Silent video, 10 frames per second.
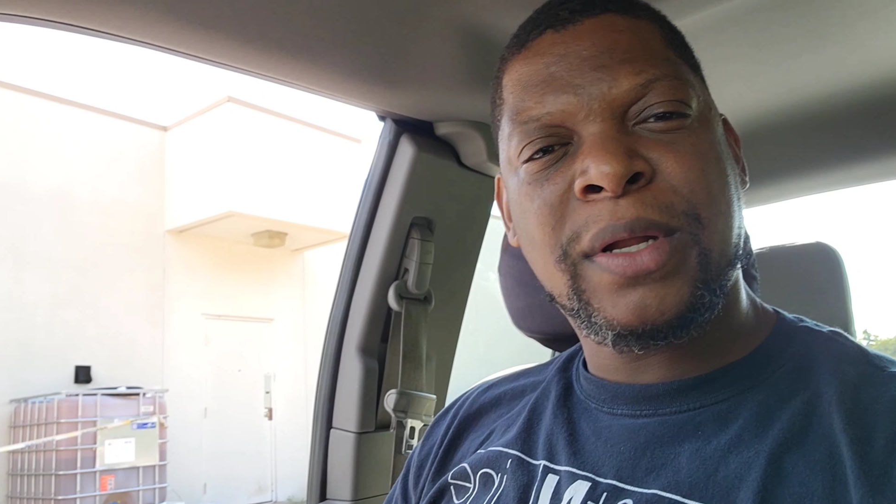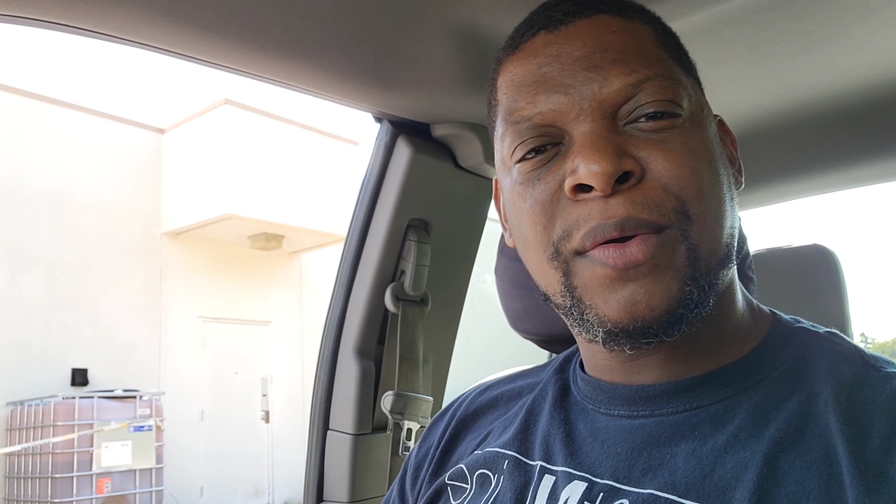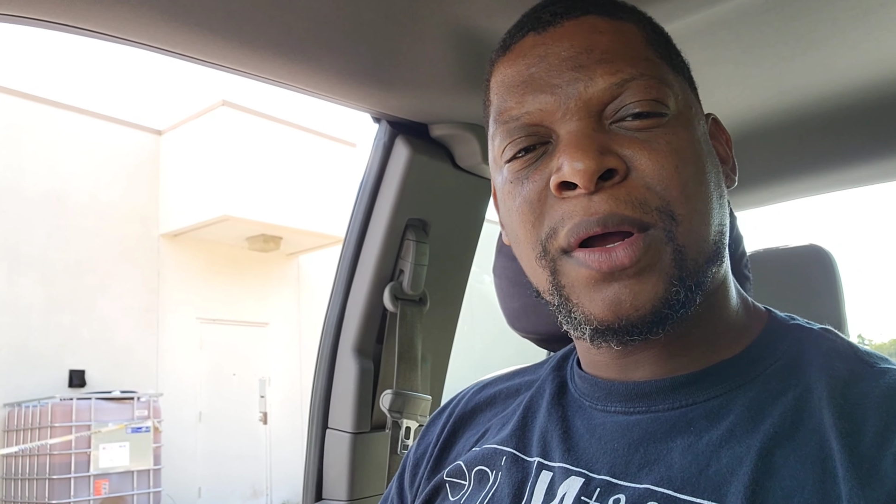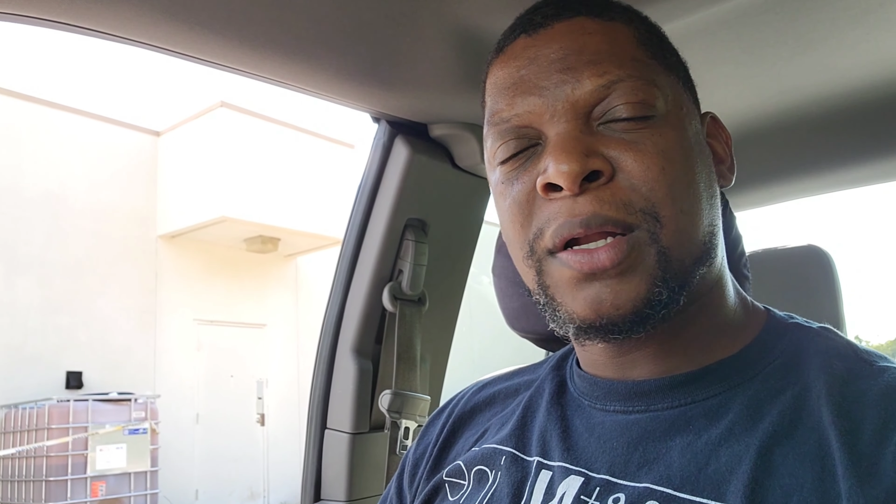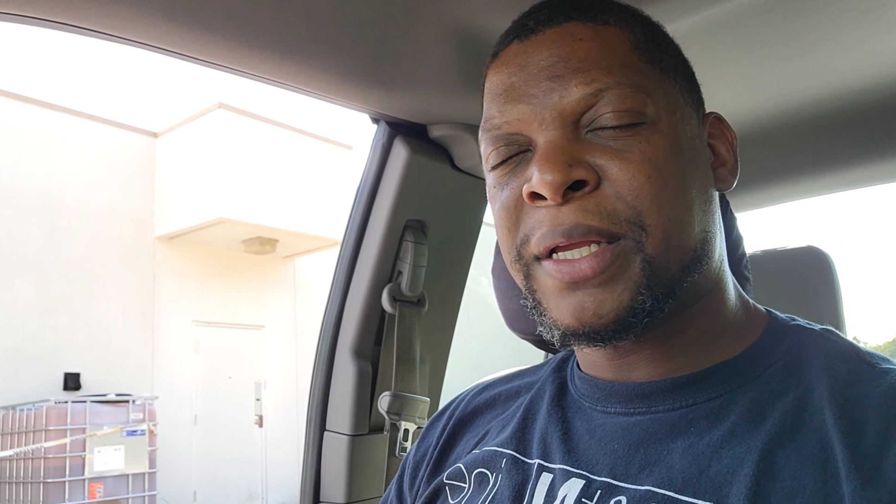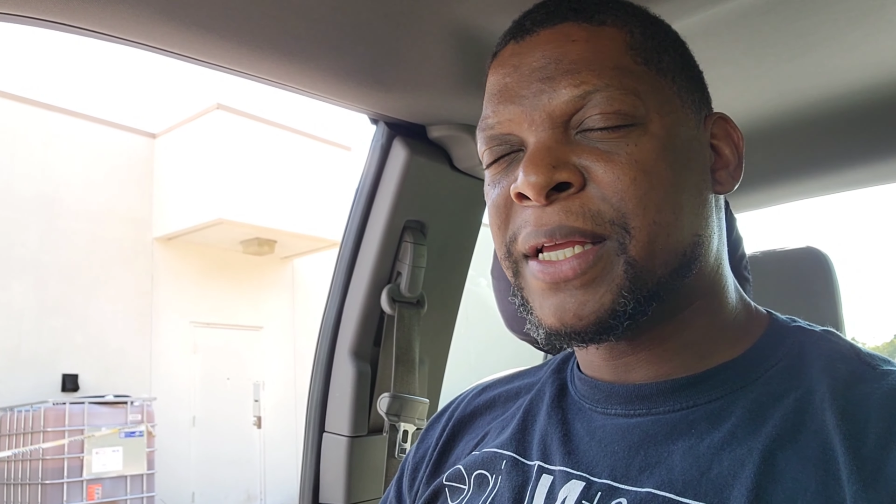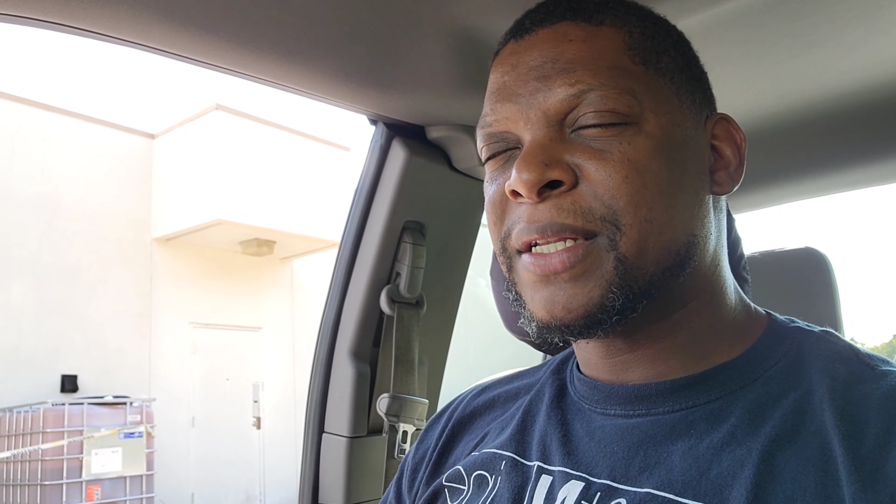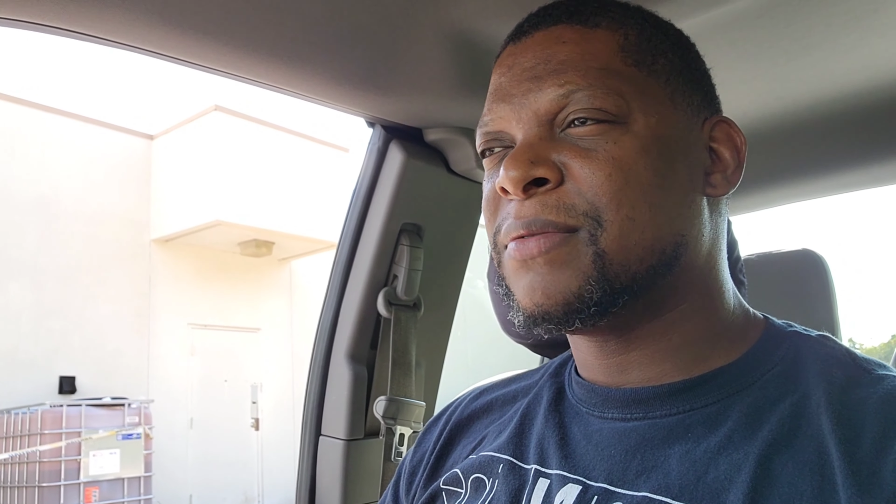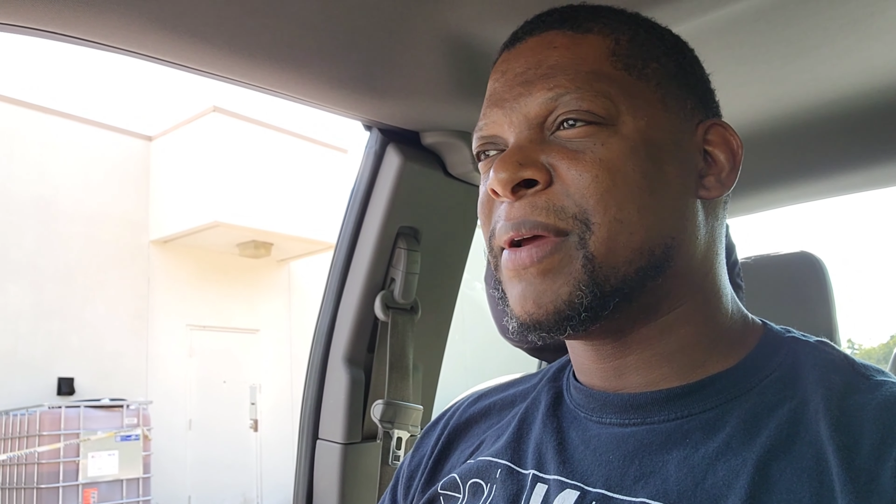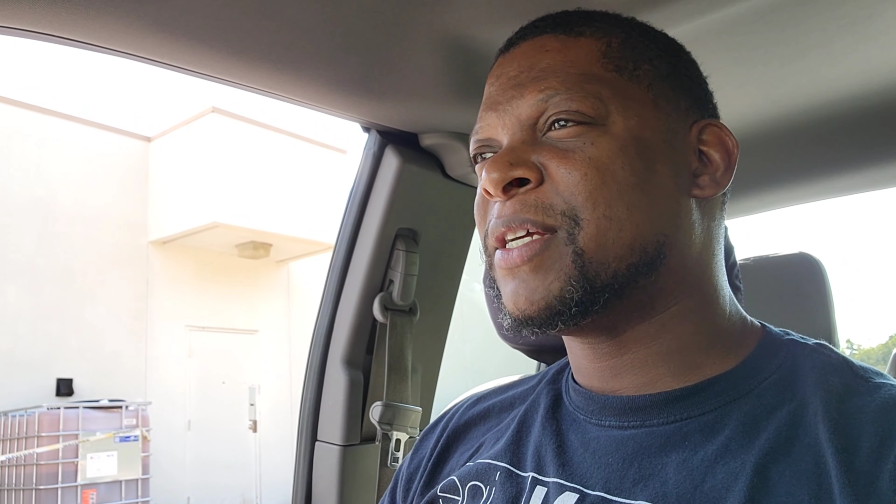when they were going to
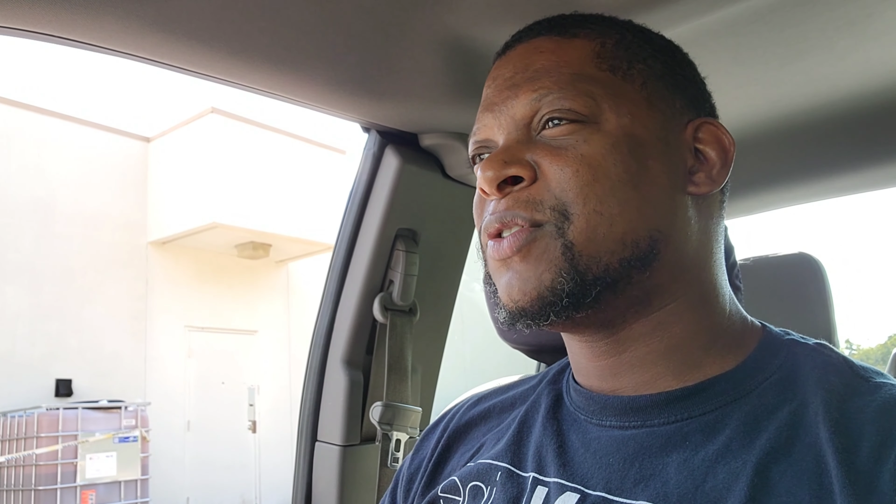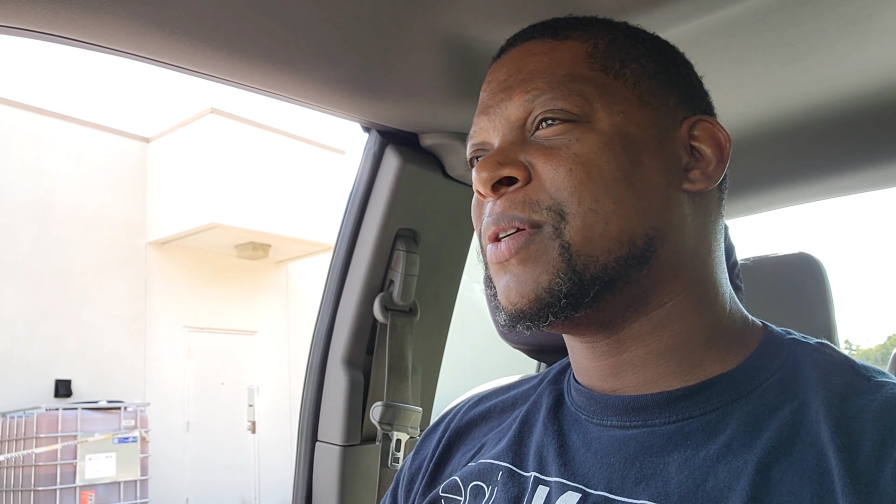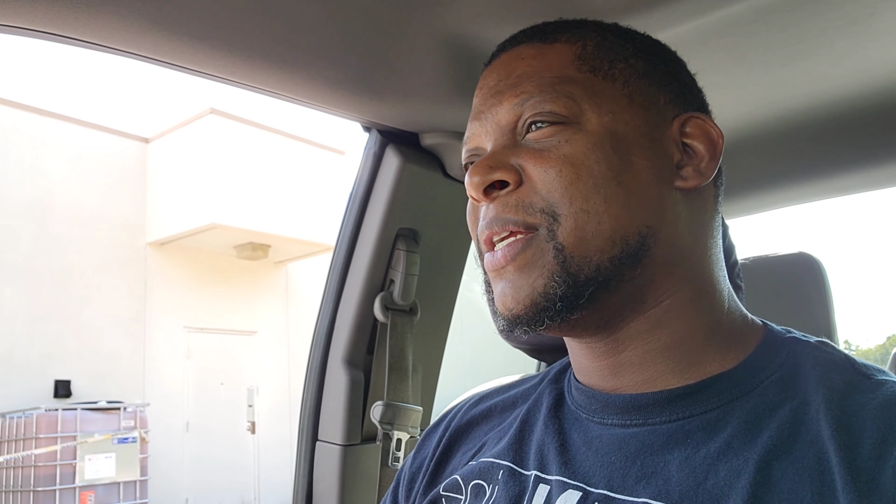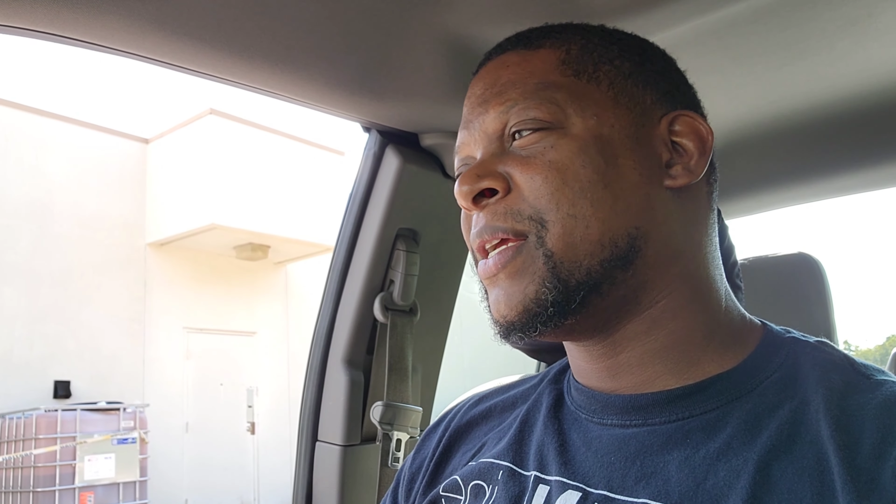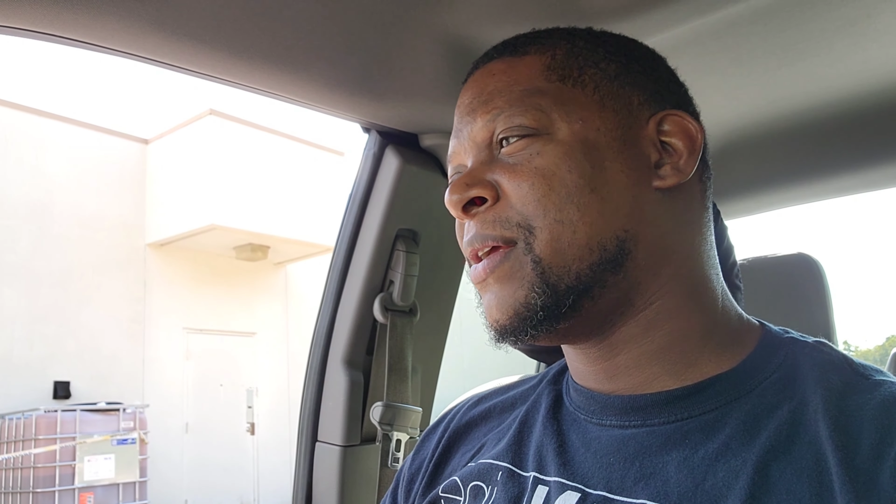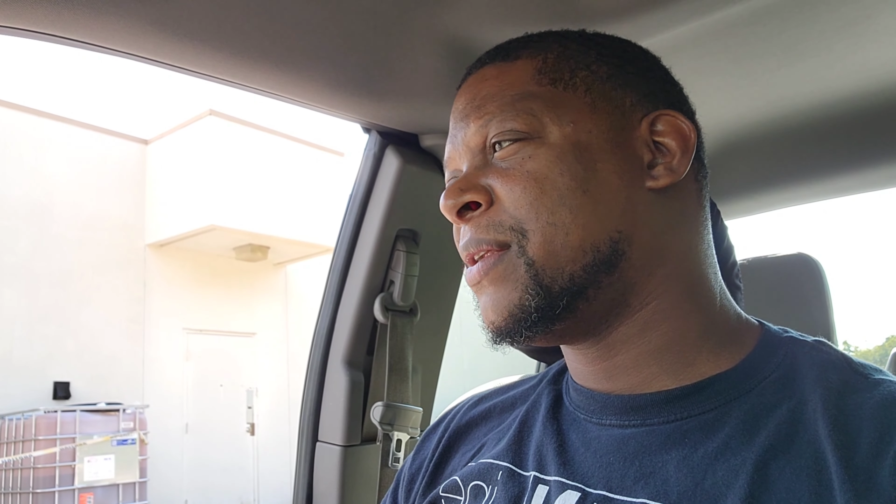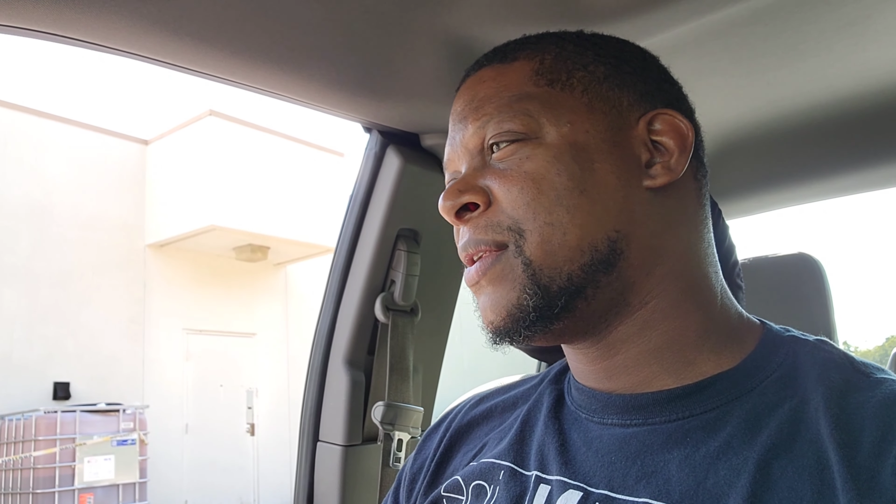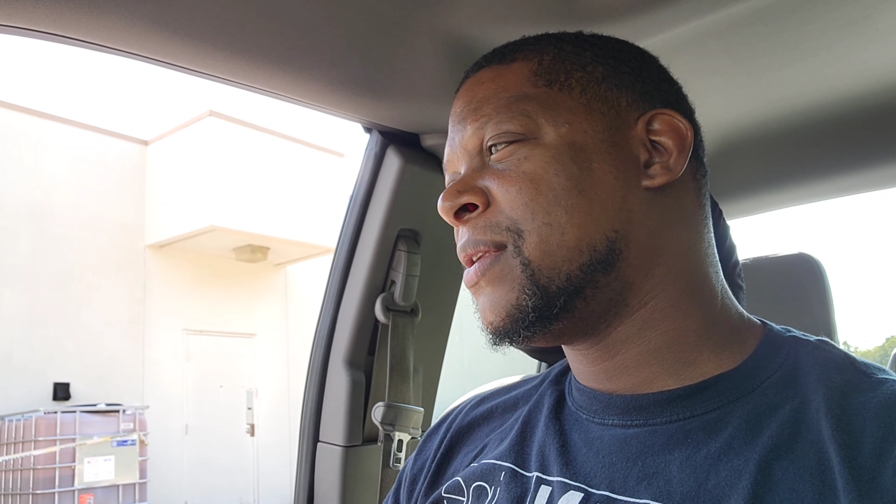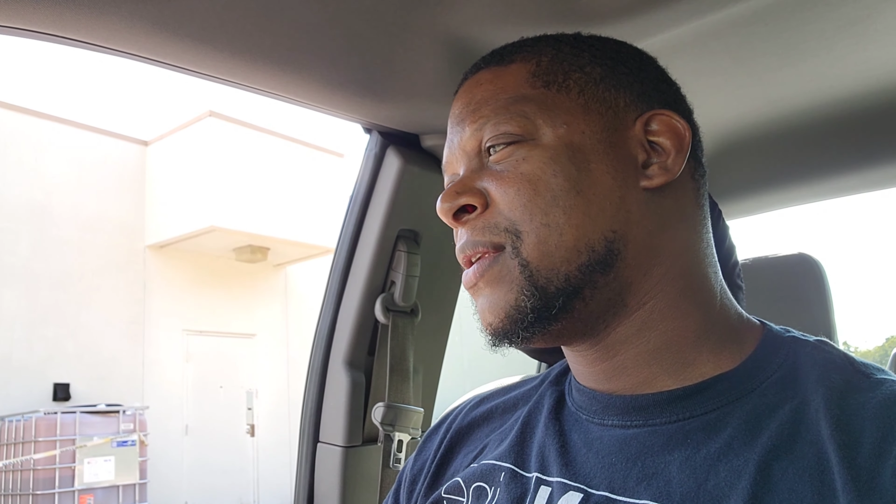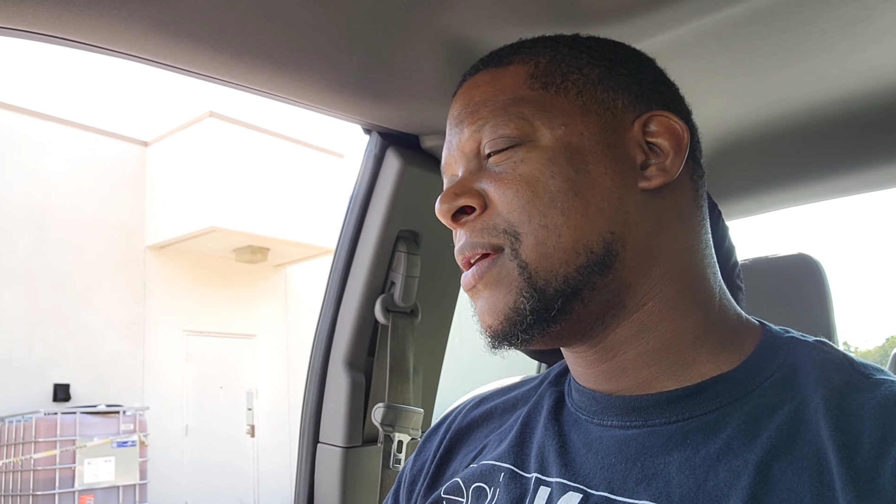get some extra
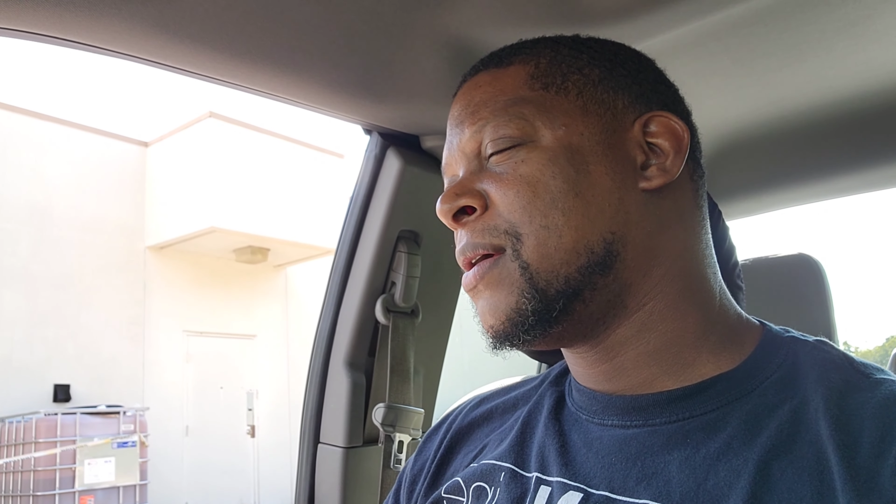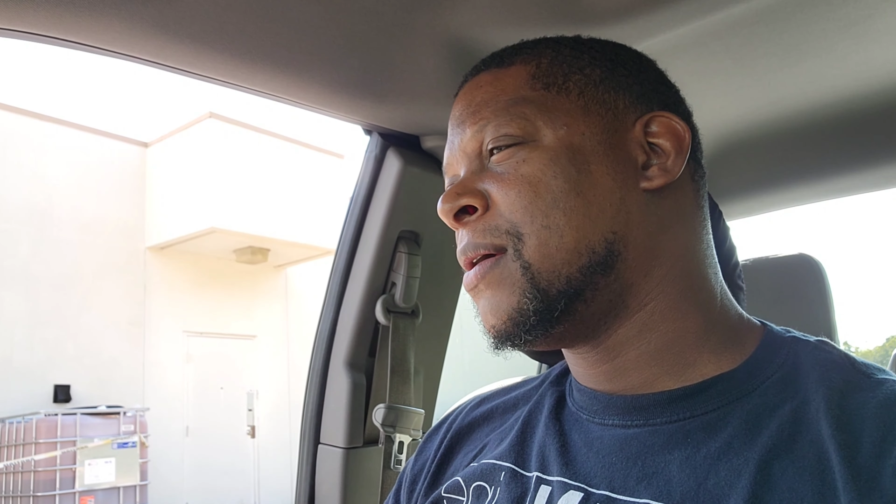in,